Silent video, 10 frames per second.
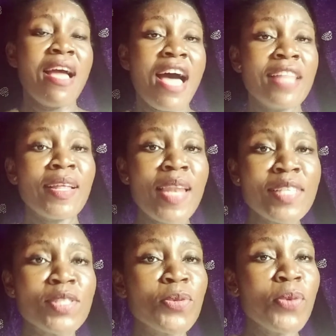And the
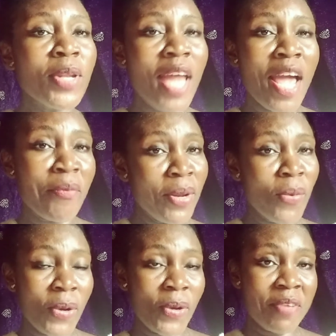last one I really
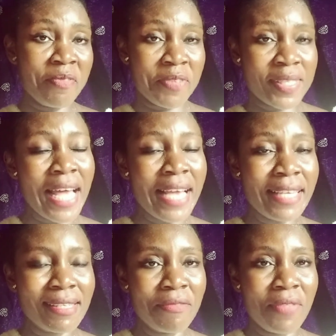want to emphasize
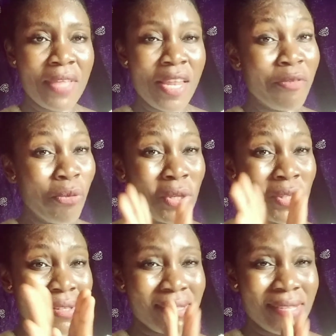this evening, if you want
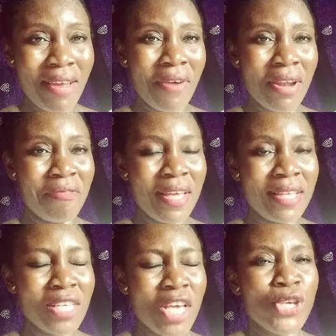to stay
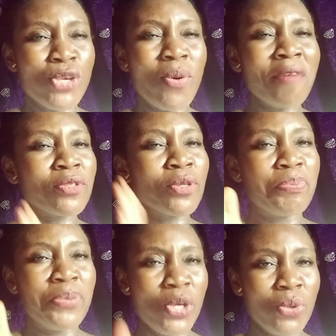relevant, you have to
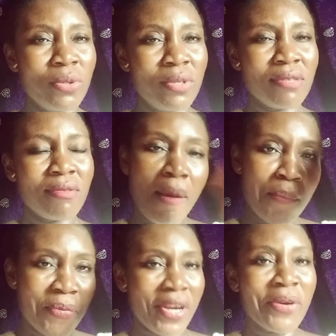build and
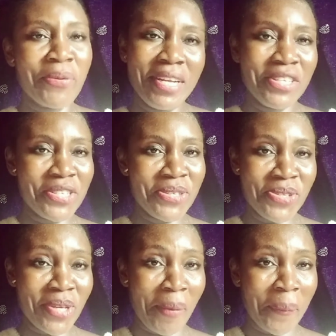break
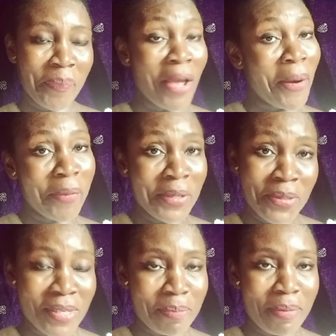relationship. Now I'm going
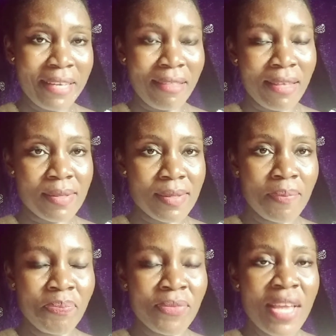to explain this.
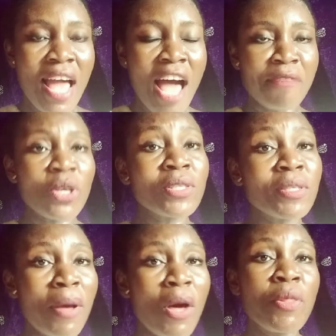I've talked
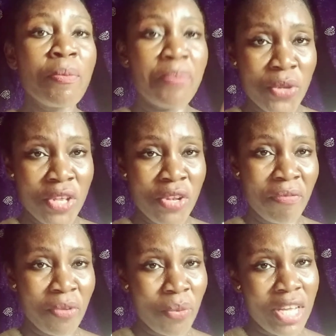about the building of
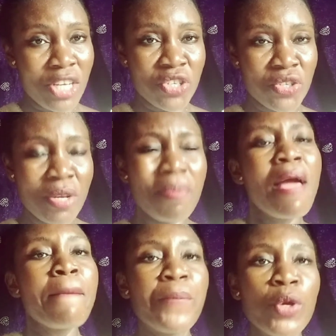the relationship.
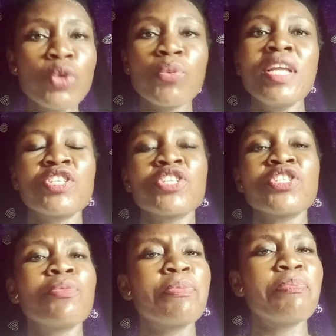Build
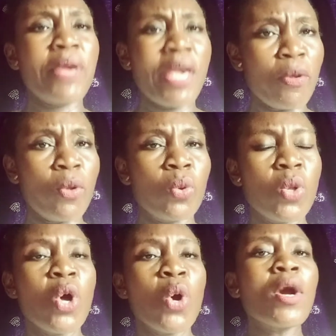relationship with people
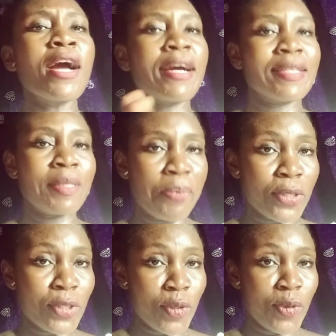who can
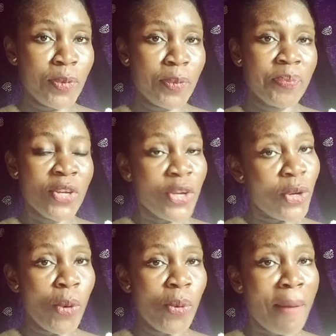catapult you,
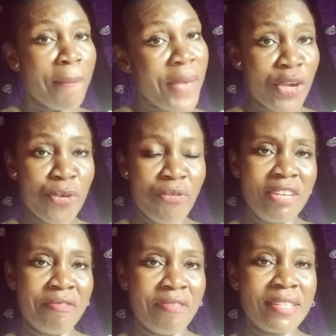and make you
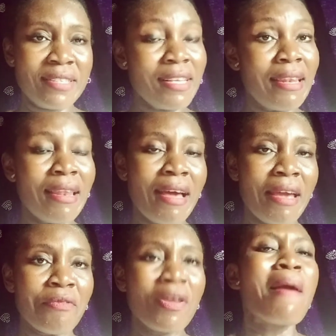relevant in
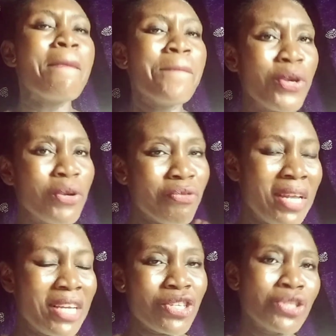life. Build
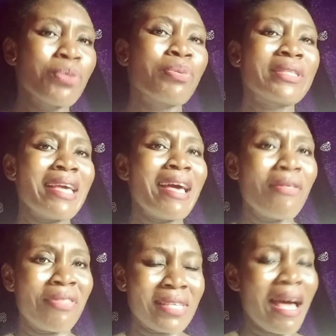relationship with
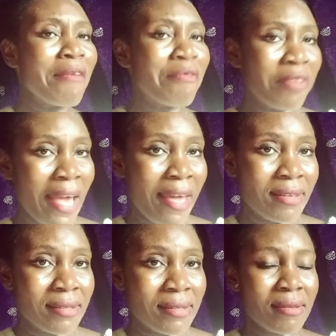elders, high
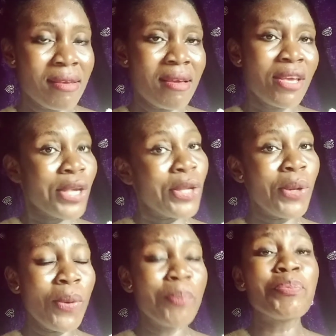flyers.
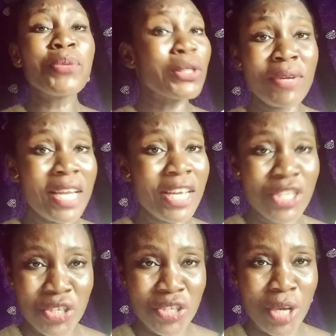Build
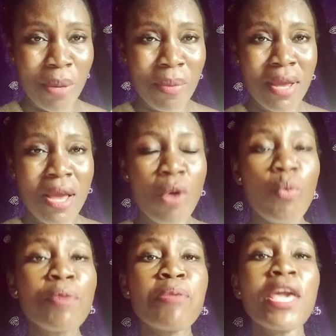relationship
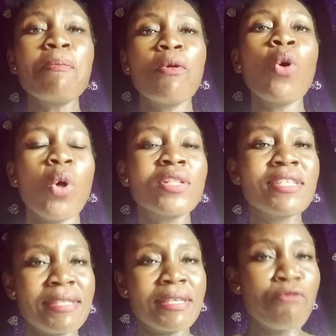with people on the
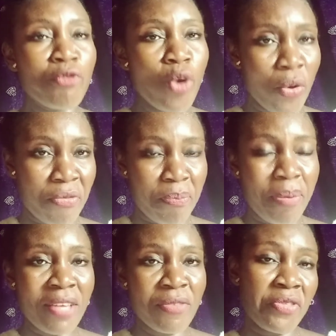same road
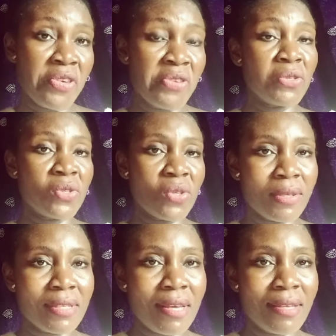path with you to
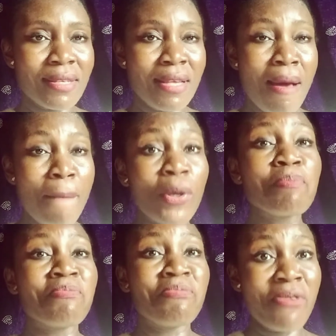success.
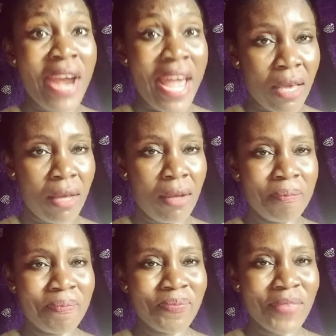But
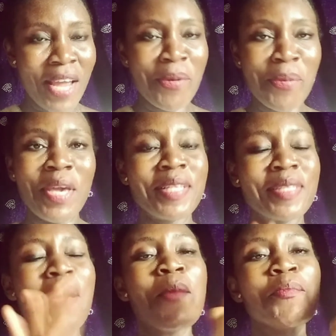I repeat,
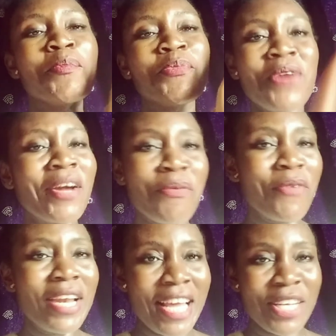break
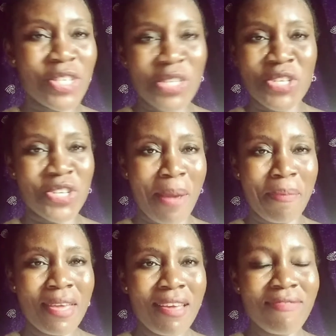
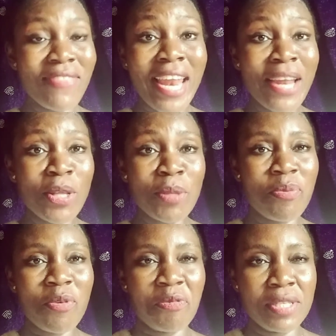relationship that are not
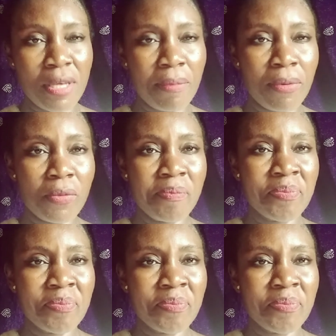profitable.